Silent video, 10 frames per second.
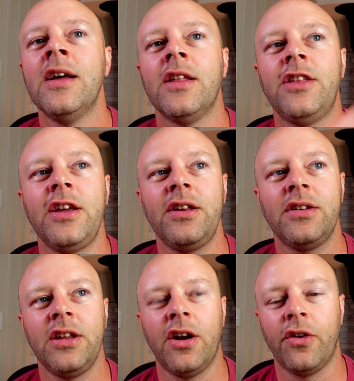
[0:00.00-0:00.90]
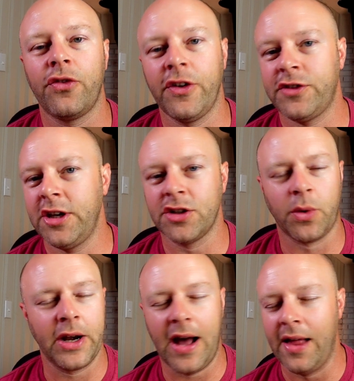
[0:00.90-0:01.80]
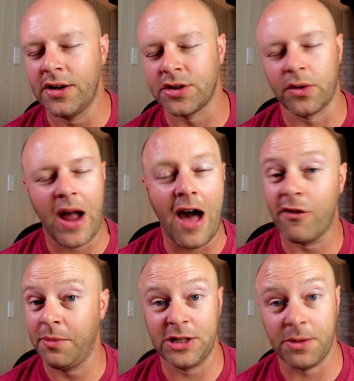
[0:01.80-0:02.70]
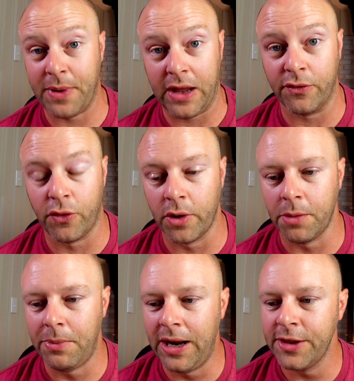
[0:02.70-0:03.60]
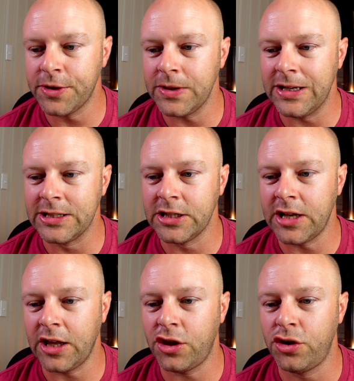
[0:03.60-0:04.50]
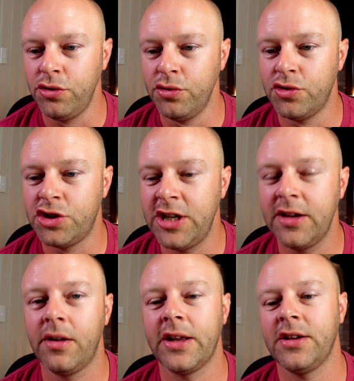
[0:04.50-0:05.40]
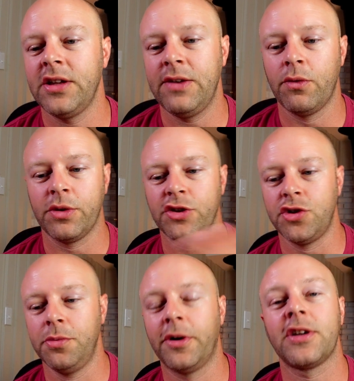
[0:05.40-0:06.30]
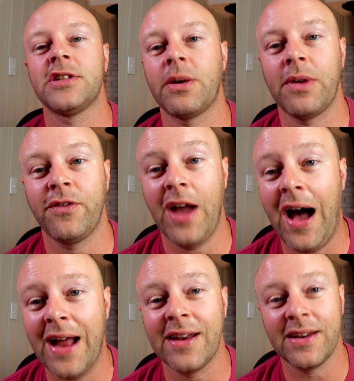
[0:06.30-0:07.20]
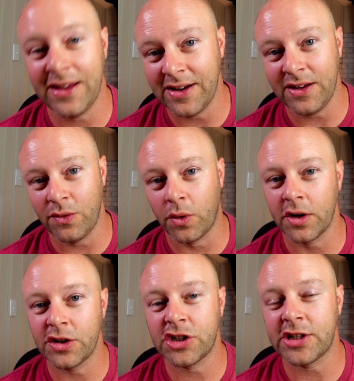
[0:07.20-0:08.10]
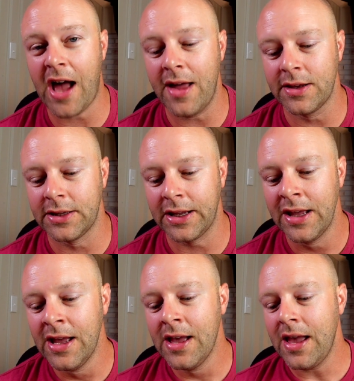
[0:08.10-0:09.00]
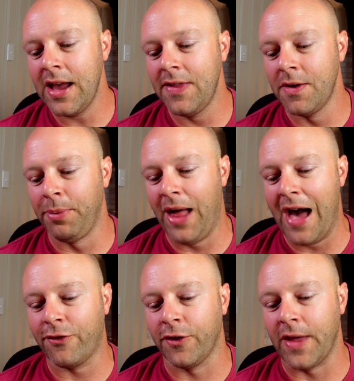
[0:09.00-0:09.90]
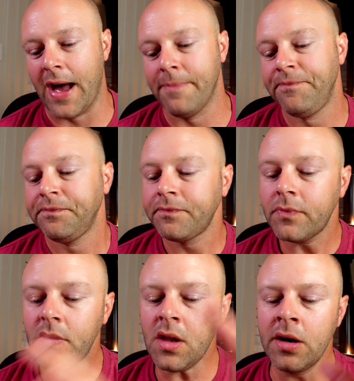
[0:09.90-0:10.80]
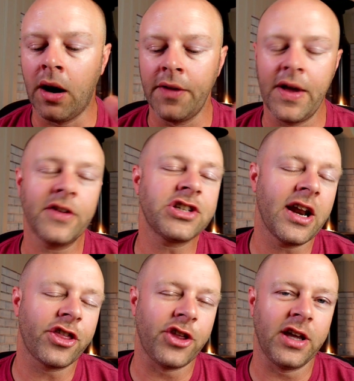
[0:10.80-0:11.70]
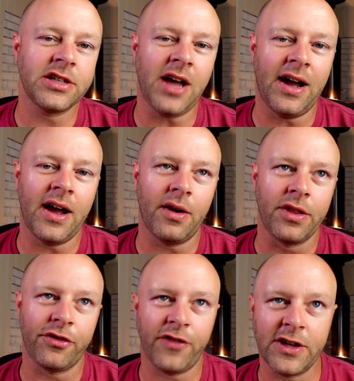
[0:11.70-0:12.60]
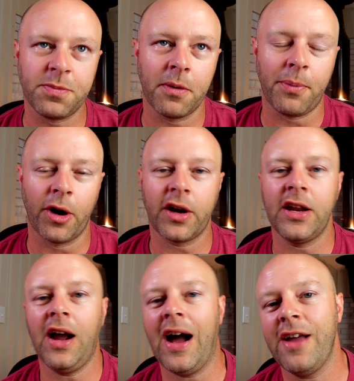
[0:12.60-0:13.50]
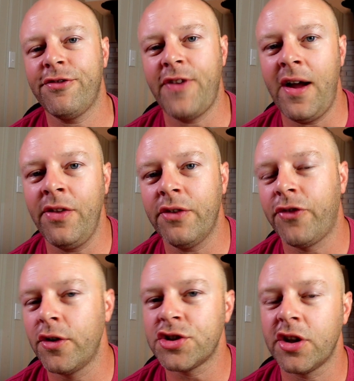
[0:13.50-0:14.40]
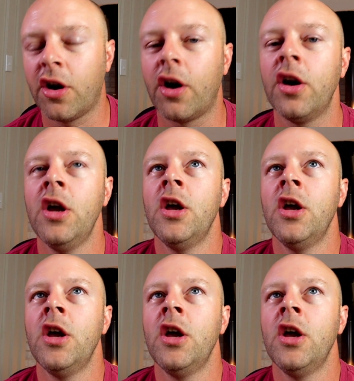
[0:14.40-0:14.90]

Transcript: the, $15 to $20 or however much I'm paying for it a month isn't a huge deal, and even with the 2 bookings that we've gotten, we're solidly in the black for that. Now, on the other side of things, on the Facebook marketing, I have found that folks that are